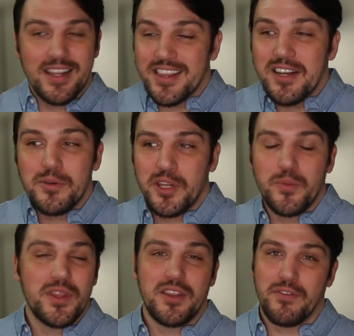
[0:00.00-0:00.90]
literally
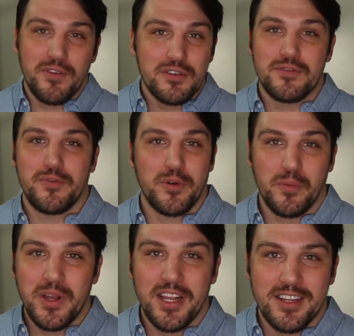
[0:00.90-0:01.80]
within the first four
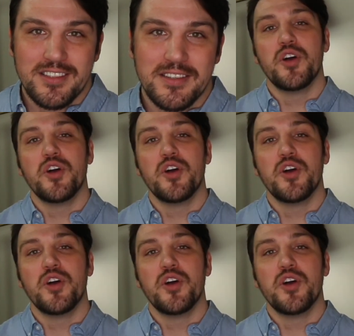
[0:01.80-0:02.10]
weeks.